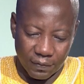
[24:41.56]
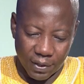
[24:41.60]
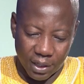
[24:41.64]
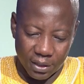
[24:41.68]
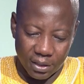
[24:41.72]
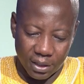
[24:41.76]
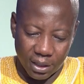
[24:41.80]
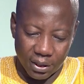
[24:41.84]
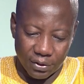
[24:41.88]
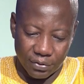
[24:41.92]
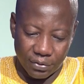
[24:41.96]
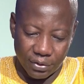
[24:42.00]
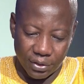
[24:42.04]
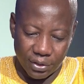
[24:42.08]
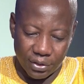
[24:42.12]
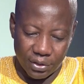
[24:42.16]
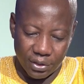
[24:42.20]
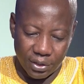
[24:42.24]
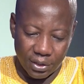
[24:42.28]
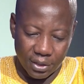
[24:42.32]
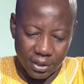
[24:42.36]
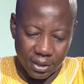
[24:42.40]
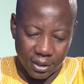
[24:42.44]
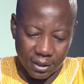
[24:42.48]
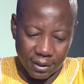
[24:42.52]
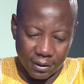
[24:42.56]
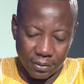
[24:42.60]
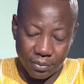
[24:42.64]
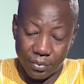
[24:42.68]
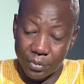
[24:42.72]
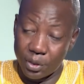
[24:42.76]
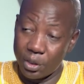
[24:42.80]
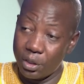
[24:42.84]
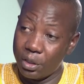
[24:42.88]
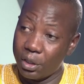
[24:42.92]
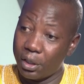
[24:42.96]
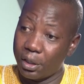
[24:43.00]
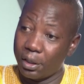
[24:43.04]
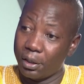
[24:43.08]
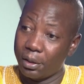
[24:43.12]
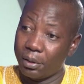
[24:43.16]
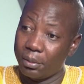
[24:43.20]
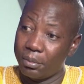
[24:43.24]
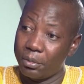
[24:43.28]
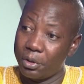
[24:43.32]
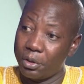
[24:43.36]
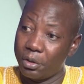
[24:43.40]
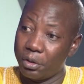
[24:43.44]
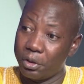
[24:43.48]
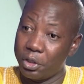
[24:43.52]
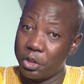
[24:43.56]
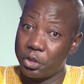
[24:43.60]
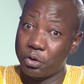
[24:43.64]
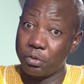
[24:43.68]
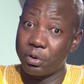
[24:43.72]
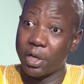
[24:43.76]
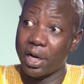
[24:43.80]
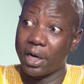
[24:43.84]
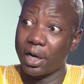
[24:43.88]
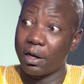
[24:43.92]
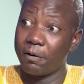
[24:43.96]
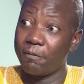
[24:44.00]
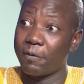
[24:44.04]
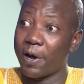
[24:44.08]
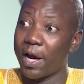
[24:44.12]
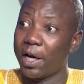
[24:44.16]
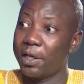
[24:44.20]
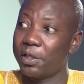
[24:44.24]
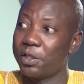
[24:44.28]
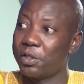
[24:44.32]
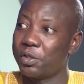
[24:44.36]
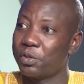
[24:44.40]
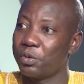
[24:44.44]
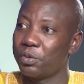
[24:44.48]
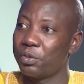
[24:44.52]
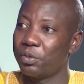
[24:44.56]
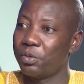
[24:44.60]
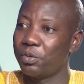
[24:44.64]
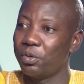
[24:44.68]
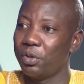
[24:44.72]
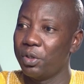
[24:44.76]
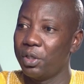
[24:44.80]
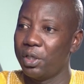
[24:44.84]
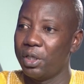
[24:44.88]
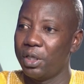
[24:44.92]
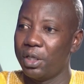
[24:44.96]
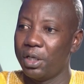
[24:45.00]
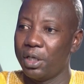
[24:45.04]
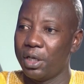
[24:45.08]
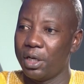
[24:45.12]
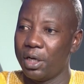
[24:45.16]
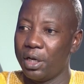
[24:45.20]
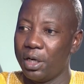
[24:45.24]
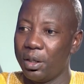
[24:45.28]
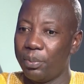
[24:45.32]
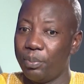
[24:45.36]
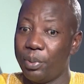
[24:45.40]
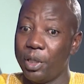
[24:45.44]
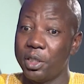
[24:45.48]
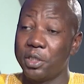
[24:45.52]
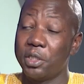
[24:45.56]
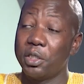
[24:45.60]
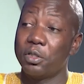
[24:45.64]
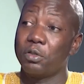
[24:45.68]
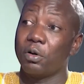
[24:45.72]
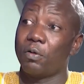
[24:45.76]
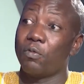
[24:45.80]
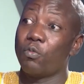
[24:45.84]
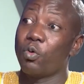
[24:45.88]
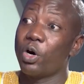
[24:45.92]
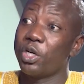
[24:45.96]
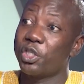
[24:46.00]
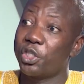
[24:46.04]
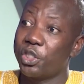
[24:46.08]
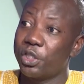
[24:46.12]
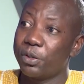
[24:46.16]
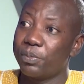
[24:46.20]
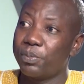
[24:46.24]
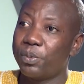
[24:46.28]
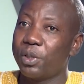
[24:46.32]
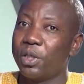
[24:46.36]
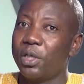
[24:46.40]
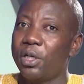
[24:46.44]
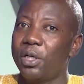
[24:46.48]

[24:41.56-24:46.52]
National Security, issued an advice to places of worship,